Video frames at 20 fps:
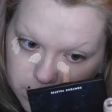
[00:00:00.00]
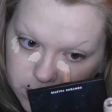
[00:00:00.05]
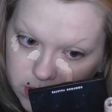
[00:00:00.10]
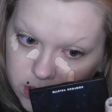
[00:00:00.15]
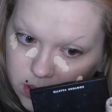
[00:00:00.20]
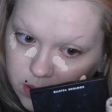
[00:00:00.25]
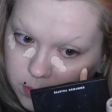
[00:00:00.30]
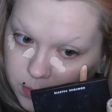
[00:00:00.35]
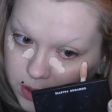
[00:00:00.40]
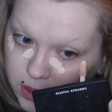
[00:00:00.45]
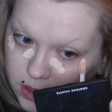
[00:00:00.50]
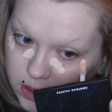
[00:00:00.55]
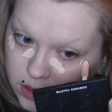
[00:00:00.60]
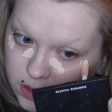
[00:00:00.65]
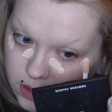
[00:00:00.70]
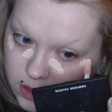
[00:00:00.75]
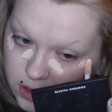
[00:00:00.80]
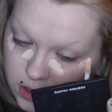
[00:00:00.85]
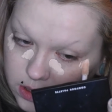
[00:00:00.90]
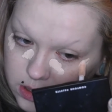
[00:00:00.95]
Because I'm a
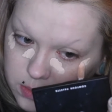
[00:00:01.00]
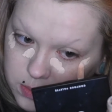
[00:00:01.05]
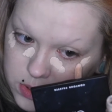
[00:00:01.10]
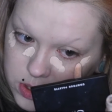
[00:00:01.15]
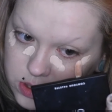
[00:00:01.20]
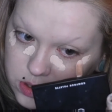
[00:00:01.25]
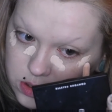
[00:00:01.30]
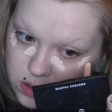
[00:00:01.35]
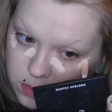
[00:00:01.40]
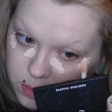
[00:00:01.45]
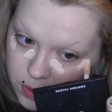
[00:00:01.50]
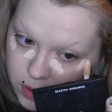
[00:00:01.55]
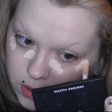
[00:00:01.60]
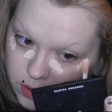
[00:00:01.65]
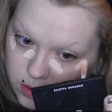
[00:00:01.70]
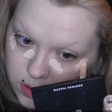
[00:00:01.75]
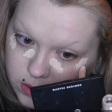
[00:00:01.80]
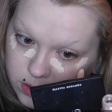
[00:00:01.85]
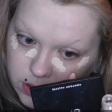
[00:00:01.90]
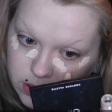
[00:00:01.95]
dummy and I got
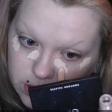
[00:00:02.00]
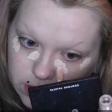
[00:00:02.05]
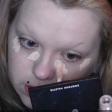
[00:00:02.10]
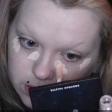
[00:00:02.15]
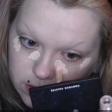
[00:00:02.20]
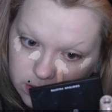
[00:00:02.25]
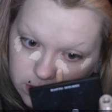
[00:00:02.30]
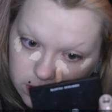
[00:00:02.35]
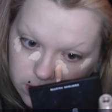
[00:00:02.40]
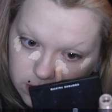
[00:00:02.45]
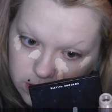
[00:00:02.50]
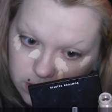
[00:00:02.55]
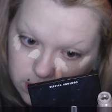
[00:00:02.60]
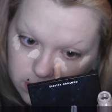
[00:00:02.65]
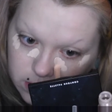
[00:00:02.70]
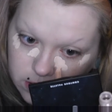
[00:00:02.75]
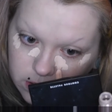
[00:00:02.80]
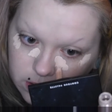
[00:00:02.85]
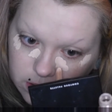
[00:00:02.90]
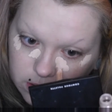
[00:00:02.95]
up super
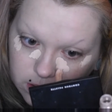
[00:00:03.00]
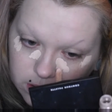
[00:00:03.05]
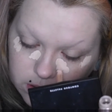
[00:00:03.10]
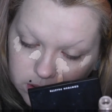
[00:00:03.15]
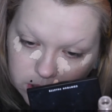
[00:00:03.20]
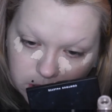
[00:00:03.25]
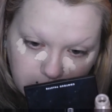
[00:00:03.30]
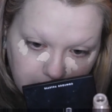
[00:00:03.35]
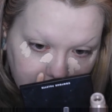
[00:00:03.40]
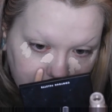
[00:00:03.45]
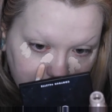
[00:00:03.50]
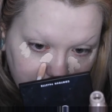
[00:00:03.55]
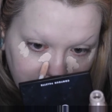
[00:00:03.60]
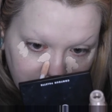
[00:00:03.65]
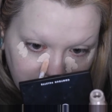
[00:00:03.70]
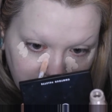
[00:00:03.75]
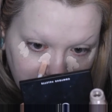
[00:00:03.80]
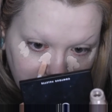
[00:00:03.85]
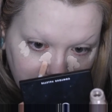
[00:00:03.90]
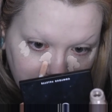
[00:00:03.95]
early.
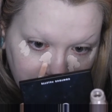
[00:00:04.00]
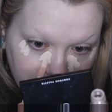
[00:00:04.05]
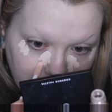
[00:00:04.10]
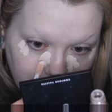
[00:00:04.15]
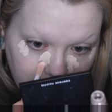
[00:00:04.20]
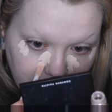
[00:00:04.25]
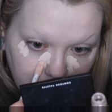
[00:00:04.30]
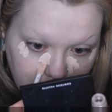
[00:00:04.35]
today.